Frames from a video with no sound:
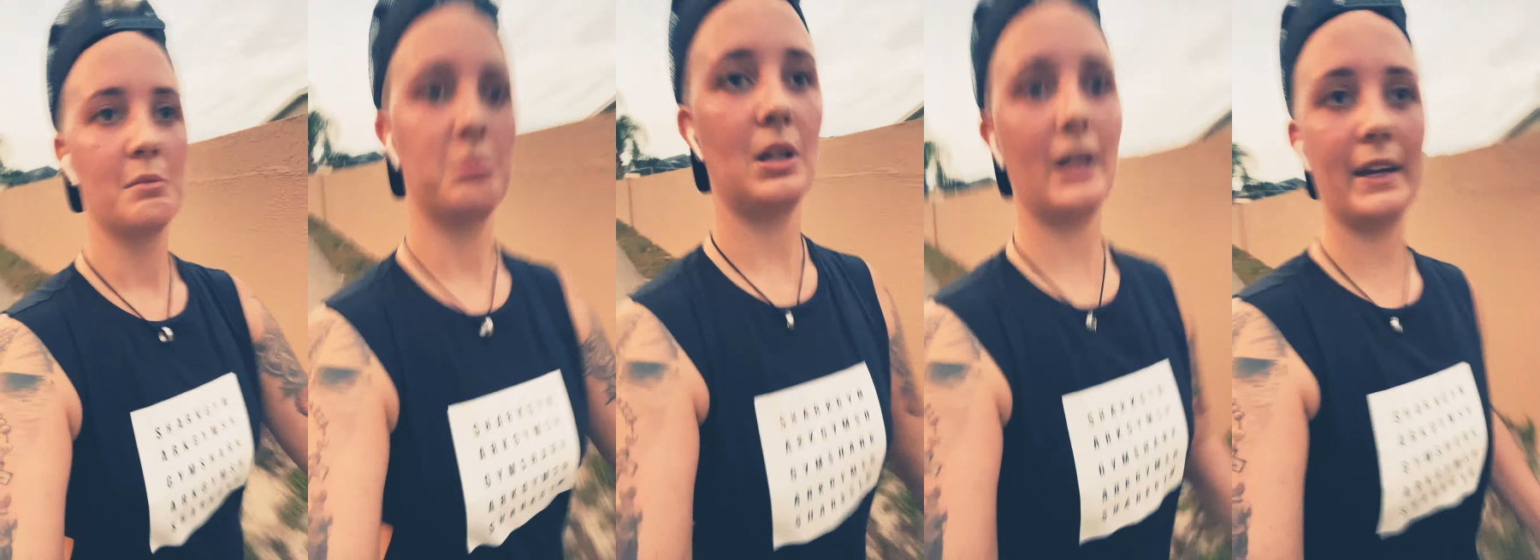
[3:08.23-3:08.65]

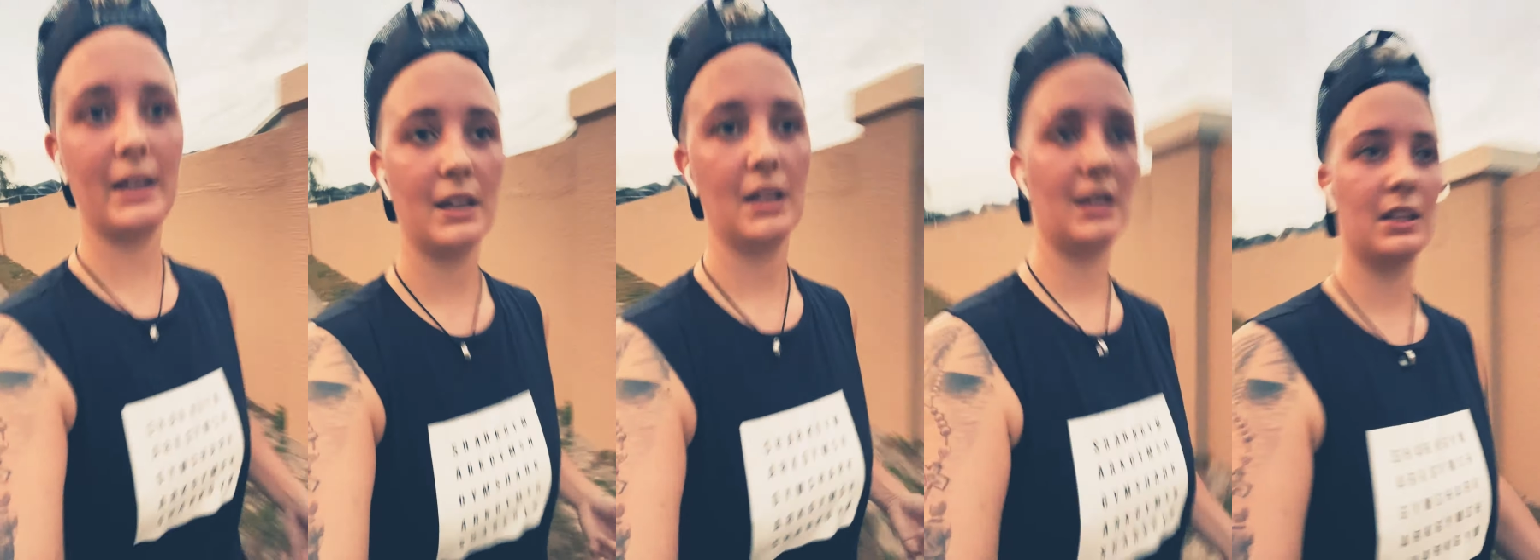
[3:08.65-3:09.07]
play
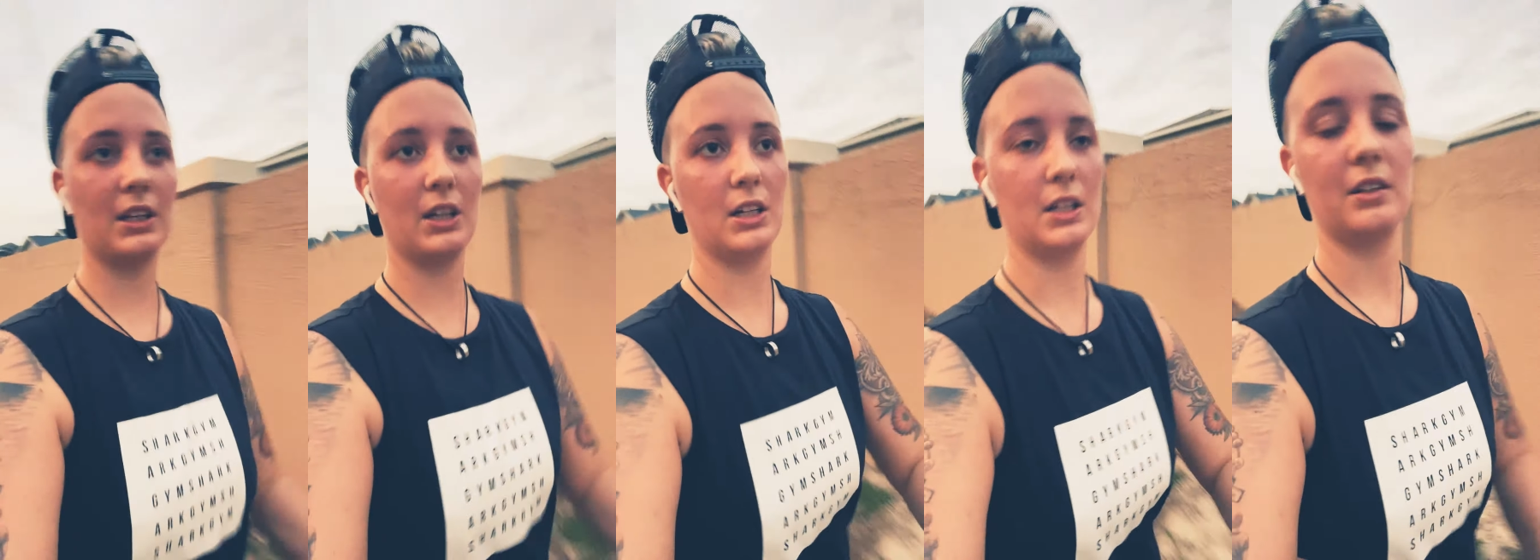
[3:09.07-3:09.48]
it and
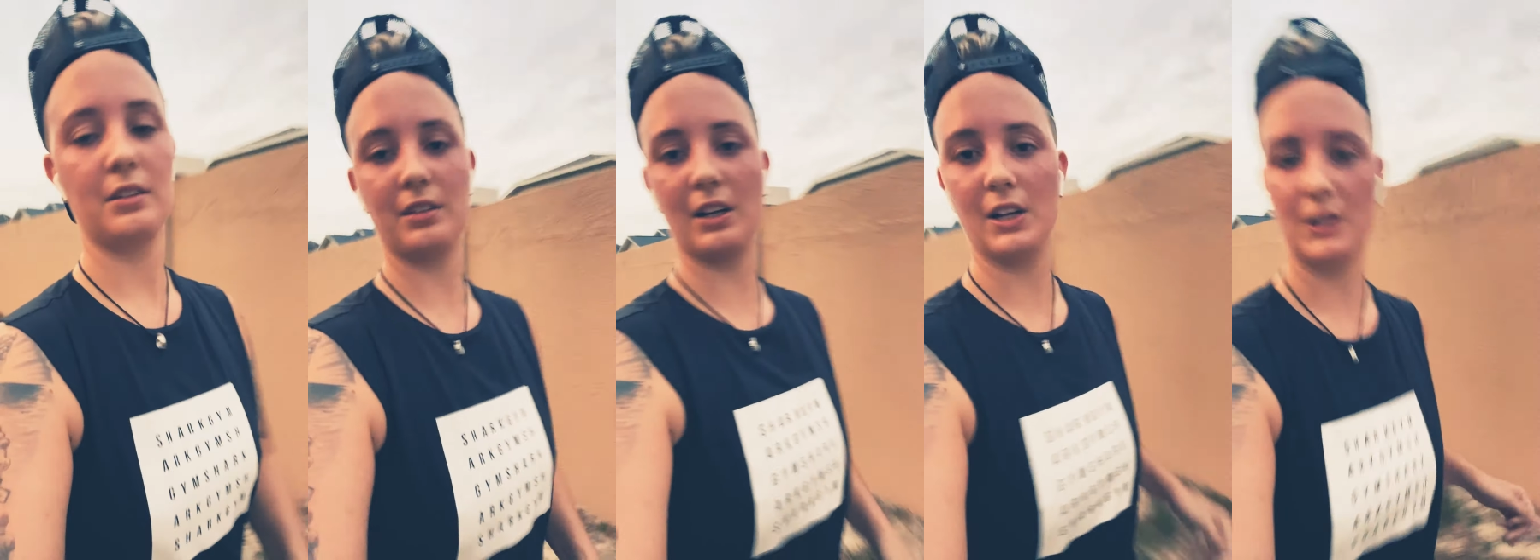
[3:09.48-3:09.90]
learn it.
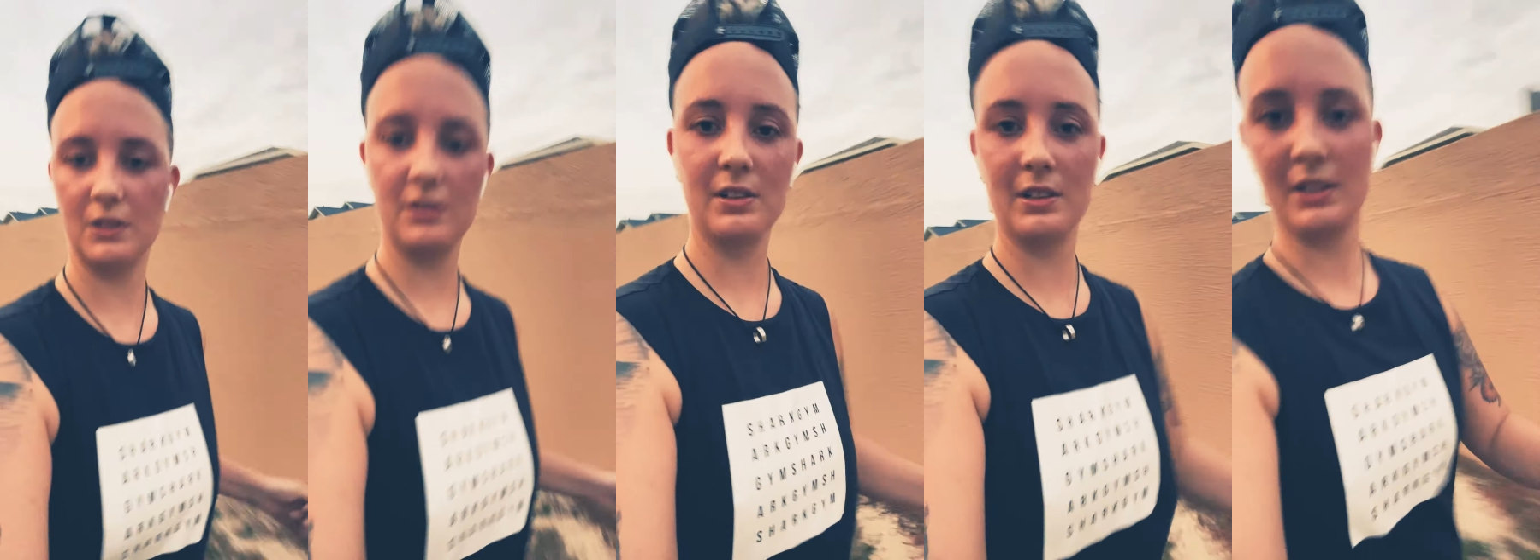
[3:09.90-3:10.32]
So
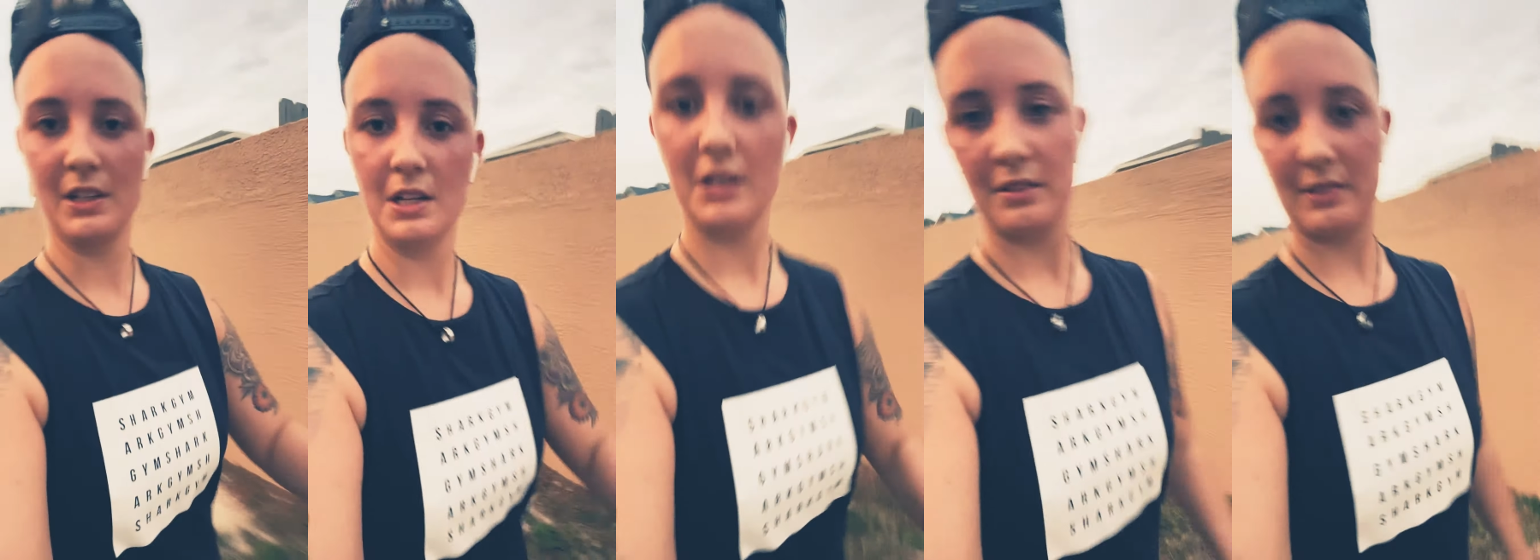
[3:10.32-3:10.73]

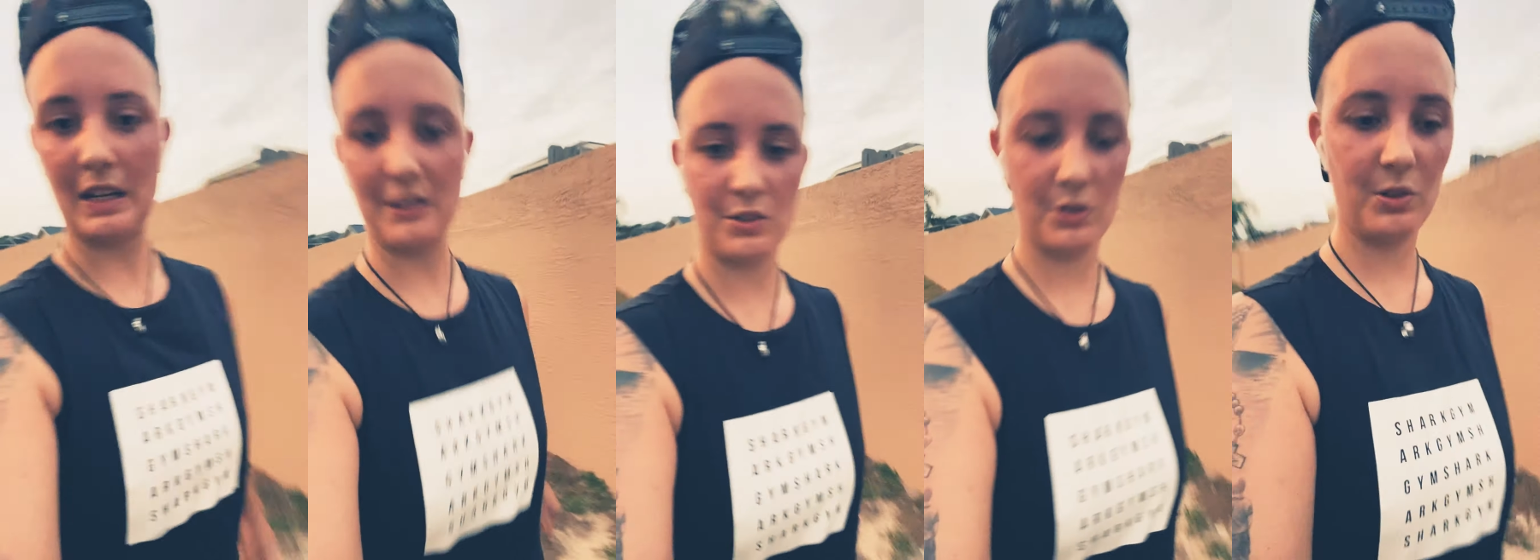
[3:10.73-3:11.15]
stay
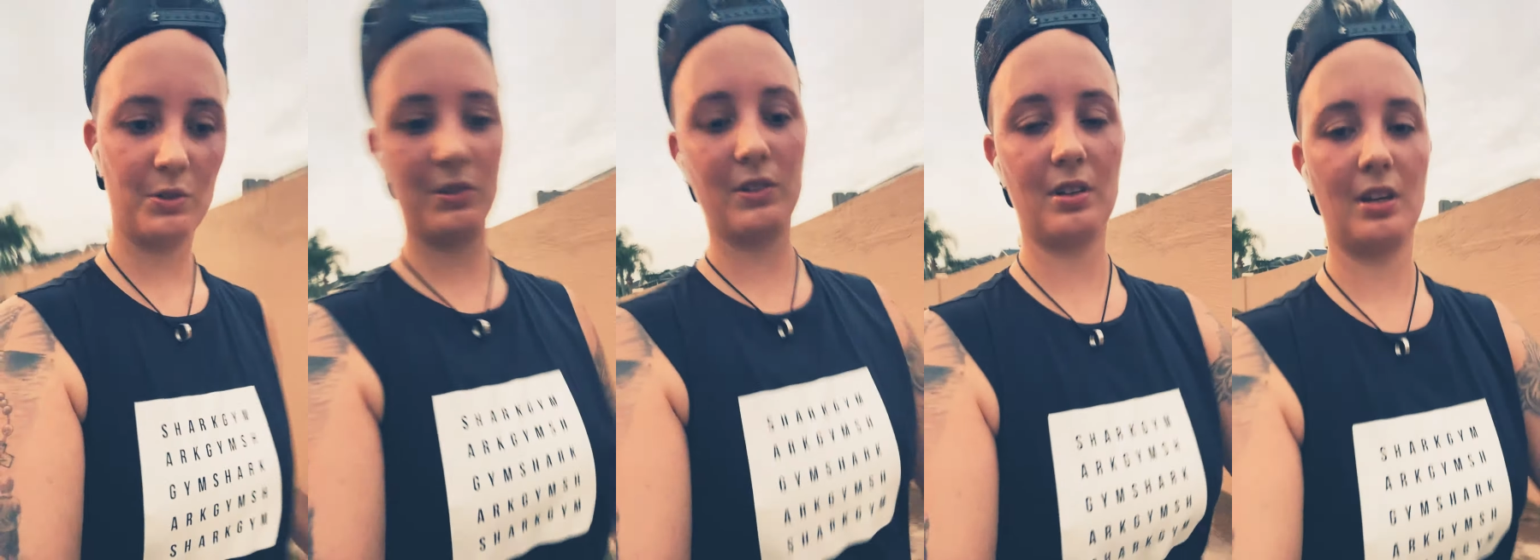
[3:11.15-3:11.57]

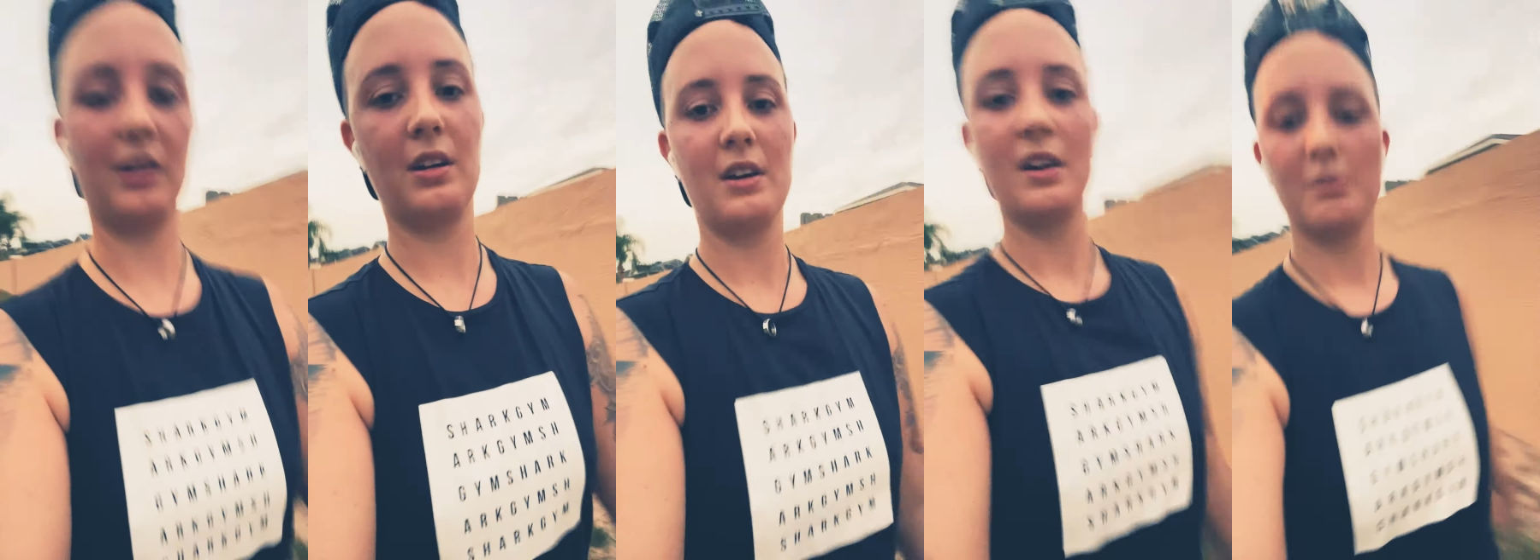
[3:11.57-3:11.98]
tuned.
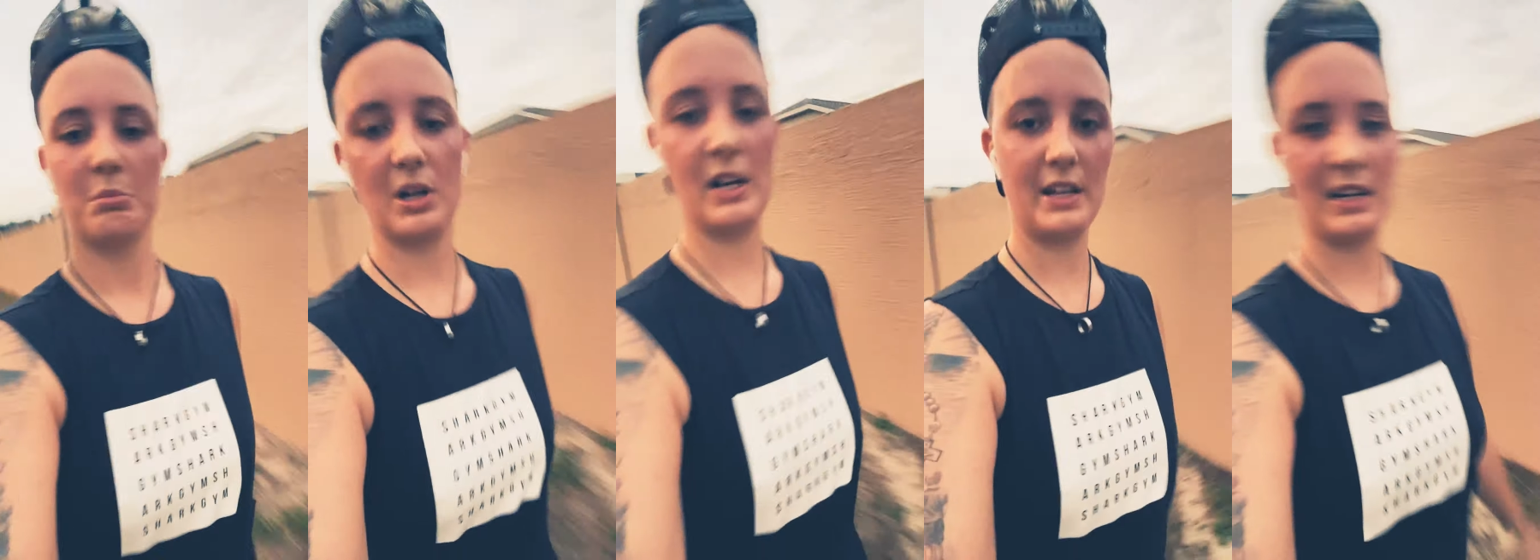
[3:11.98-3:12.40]

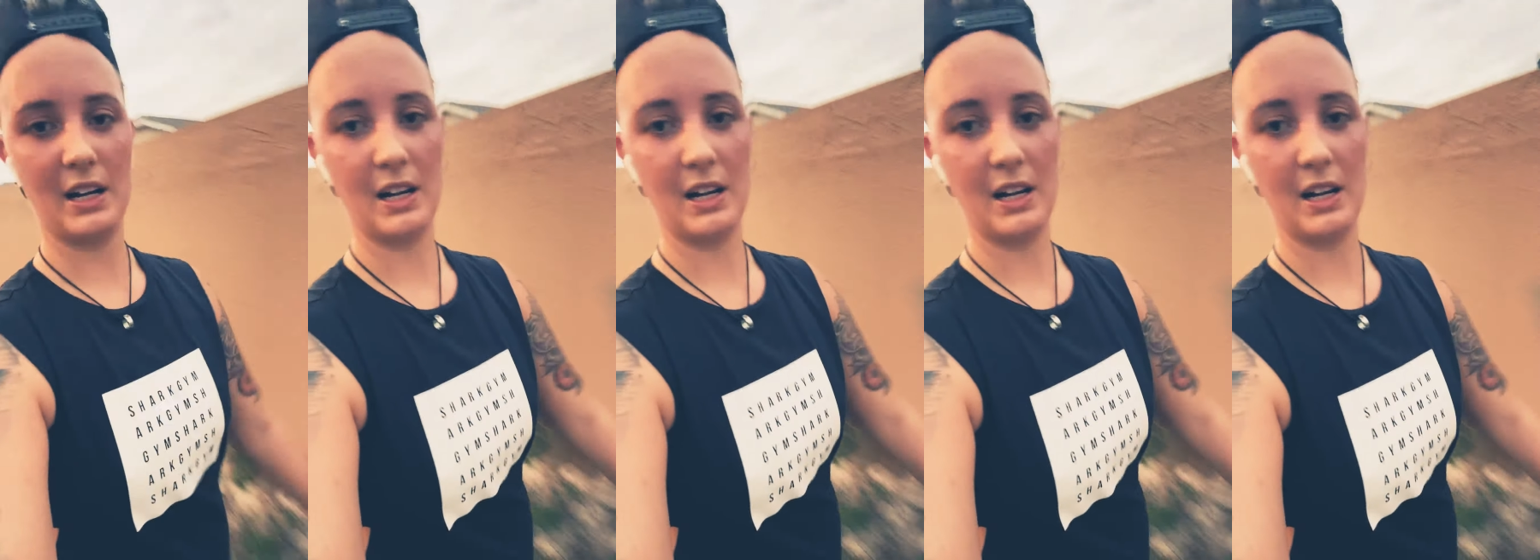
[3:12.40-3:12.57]
But